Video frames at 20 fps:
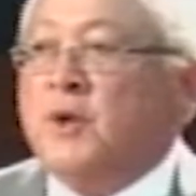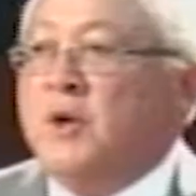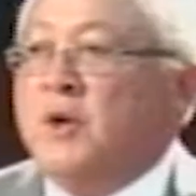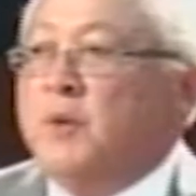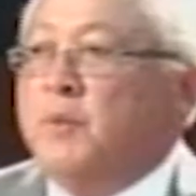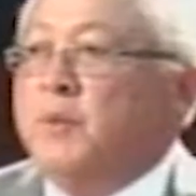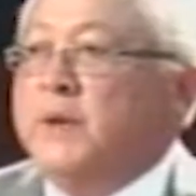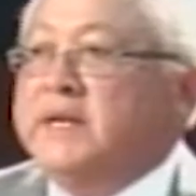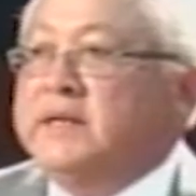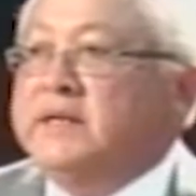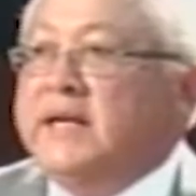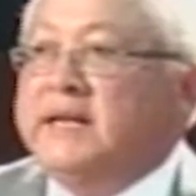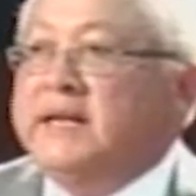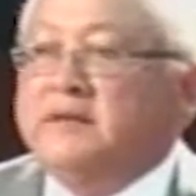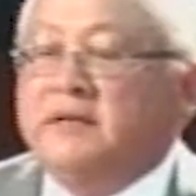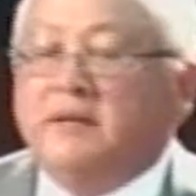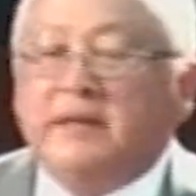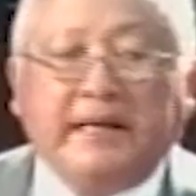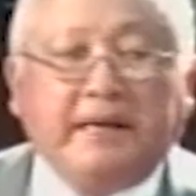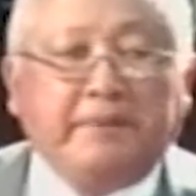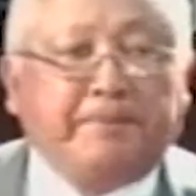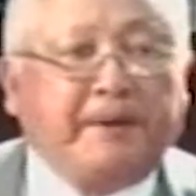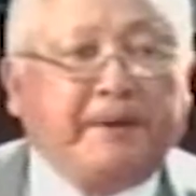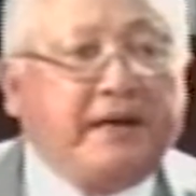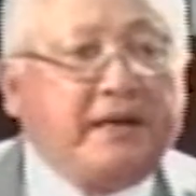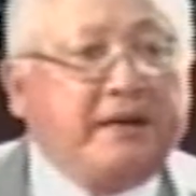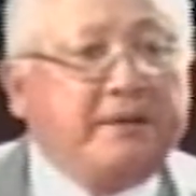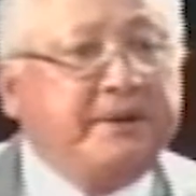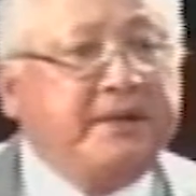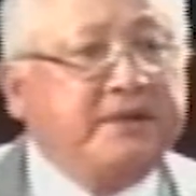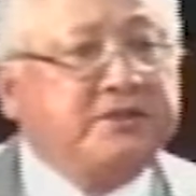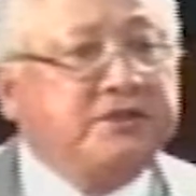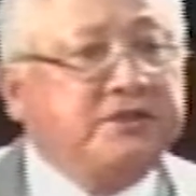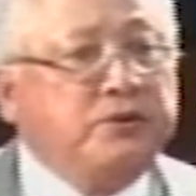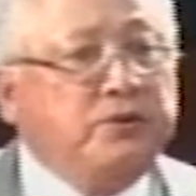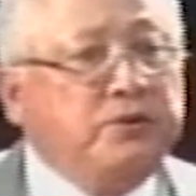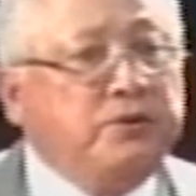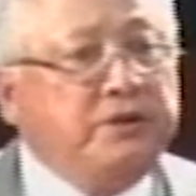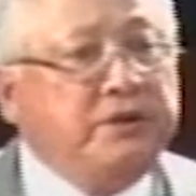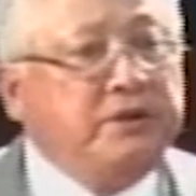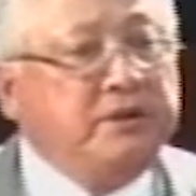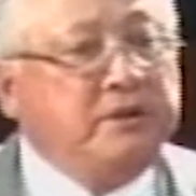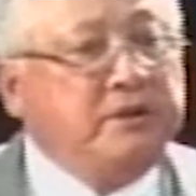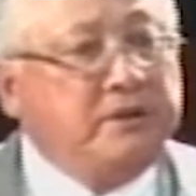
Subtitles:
We intend to lay in Parliament soon,